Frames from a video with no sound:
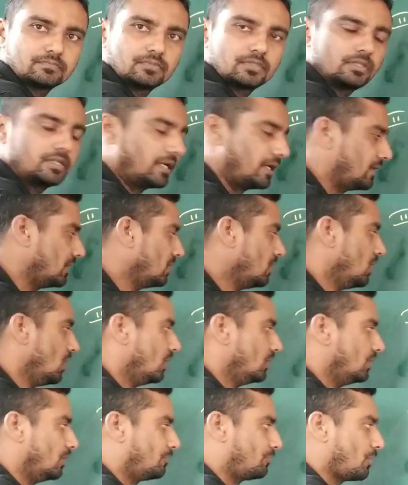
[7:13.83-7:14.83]
Right.
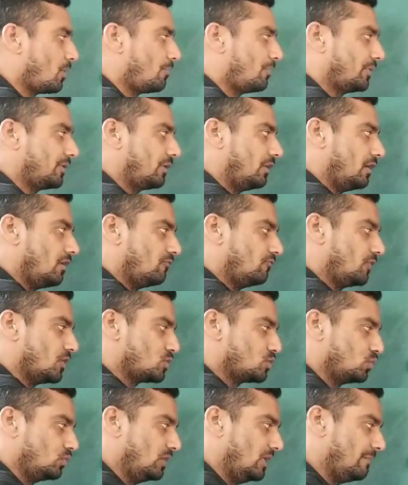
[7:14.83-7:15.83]
The property of the
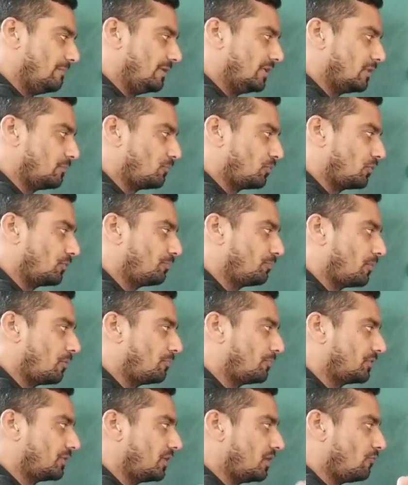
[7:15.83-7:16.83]
sodium and the
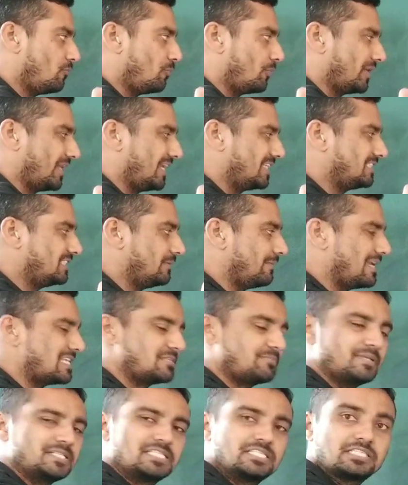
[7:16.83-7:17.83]
property of potassium
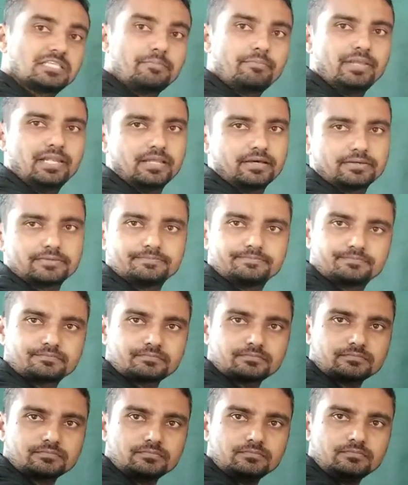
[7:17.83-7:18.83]
has been similar.
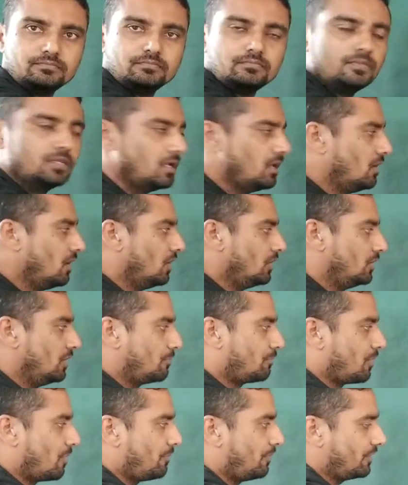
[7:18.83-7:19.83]
The
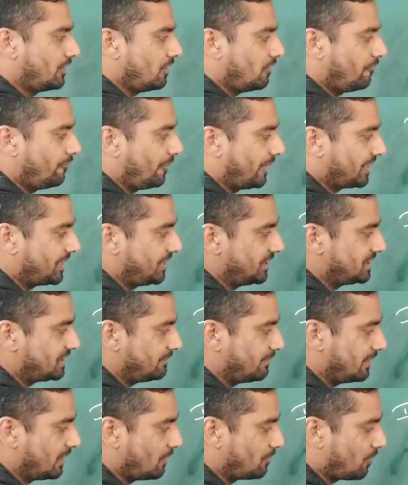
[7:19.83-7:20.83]
property of
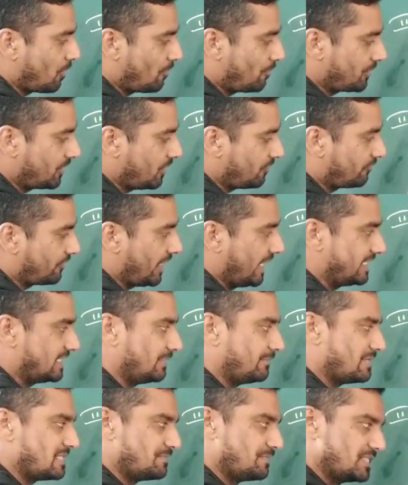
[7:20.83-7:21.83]
magnesium and the property of
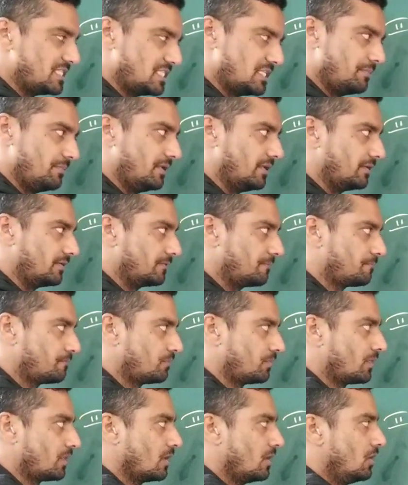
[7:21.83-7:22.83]
calcium has been similar.
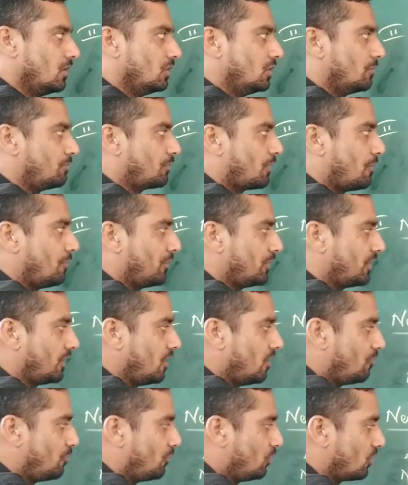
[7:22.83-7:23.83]
The property
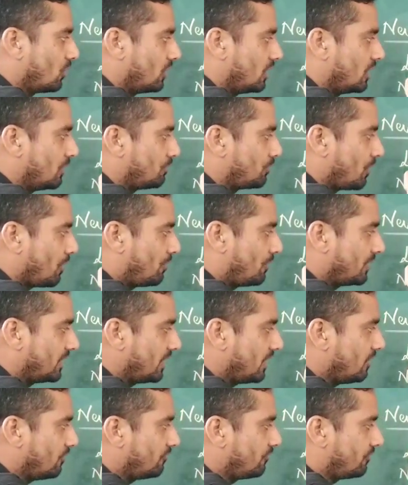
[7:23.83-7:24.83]
of boron and the
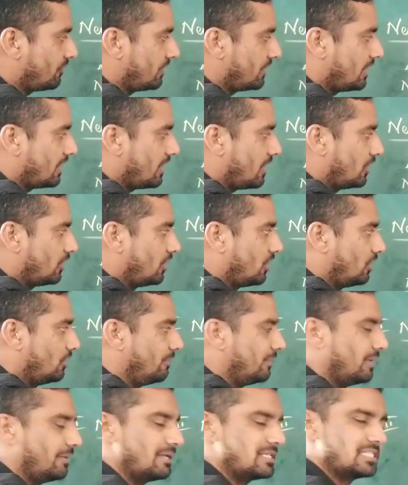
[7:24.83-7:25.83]
property of the
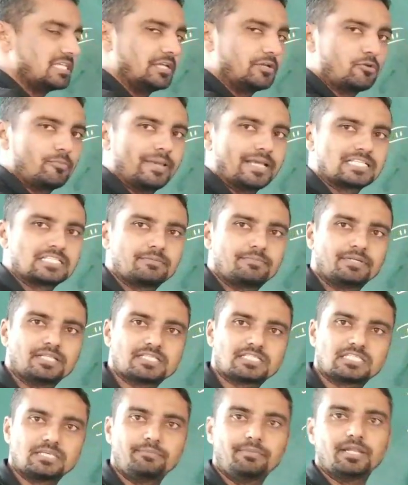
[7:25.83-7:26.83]
aluminum has been
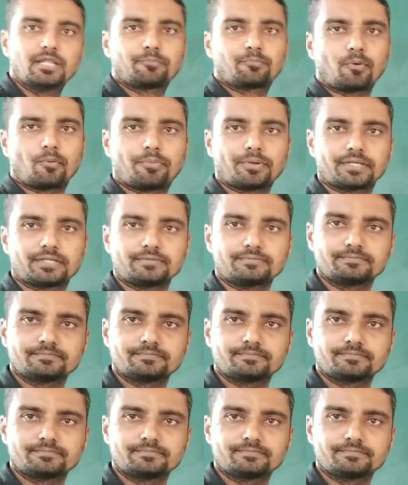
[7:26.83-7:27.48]
exhibited similar property.